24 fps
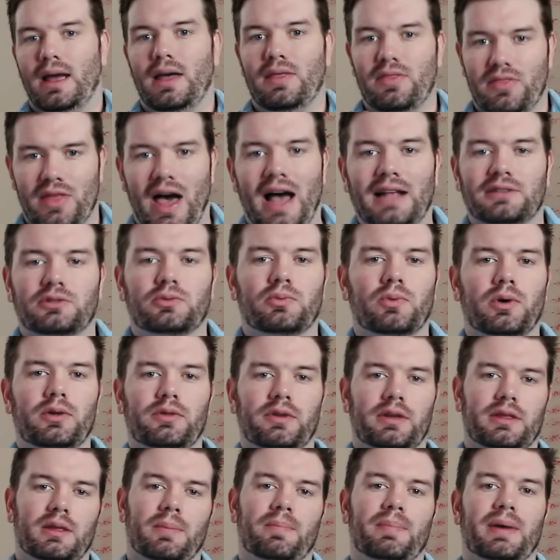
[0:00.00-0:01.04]
And that's
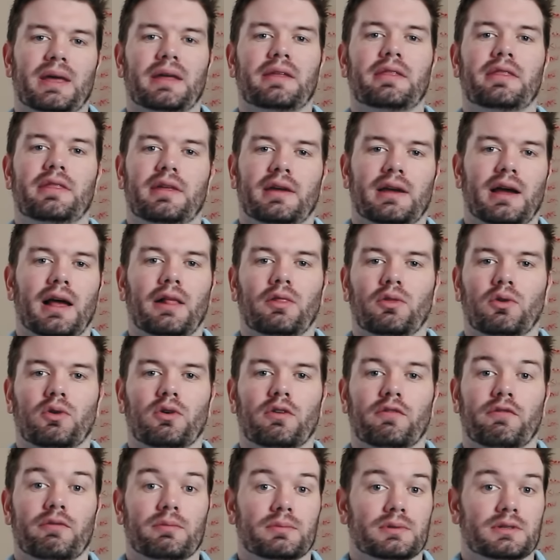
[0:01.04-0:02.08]
really the big thing I
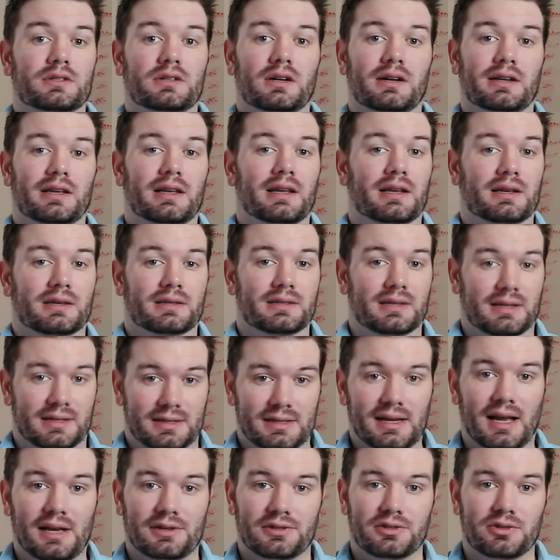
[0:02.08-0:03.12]
learned from studying
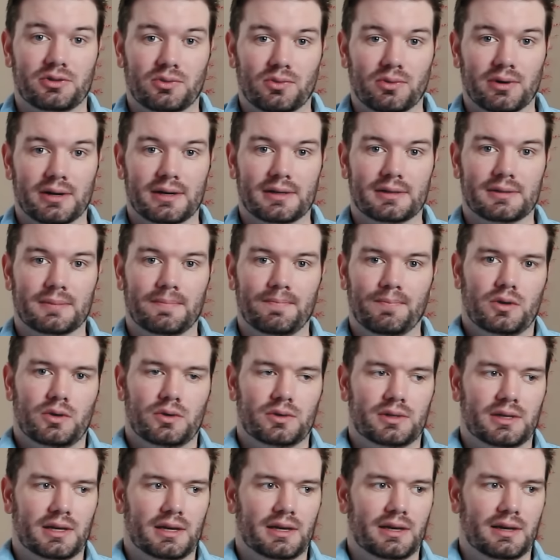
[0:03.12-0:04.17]
success stories. You
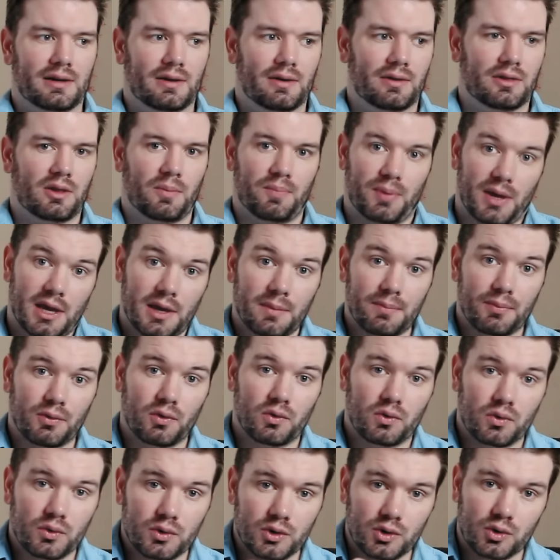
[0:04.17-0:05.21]
see, the people
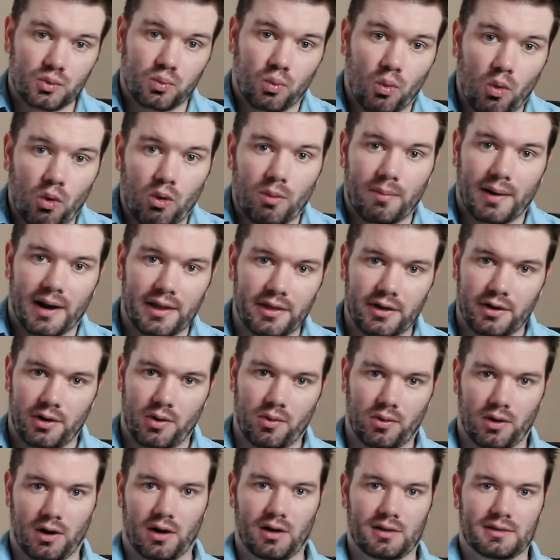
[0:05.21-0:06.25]
who swore by the
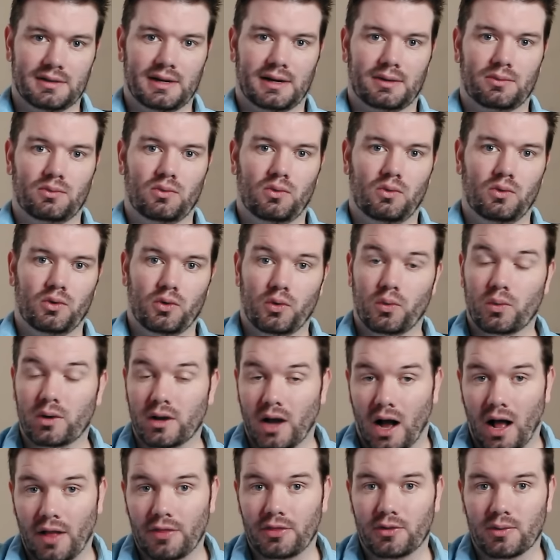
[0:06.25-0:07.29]
no contact rule, who
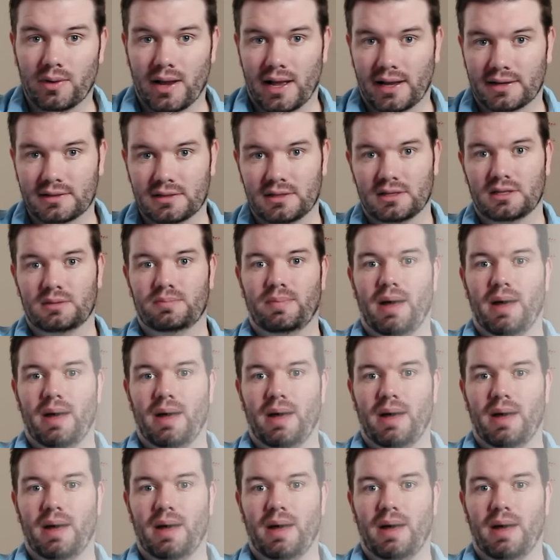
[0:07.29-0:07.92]
got their exes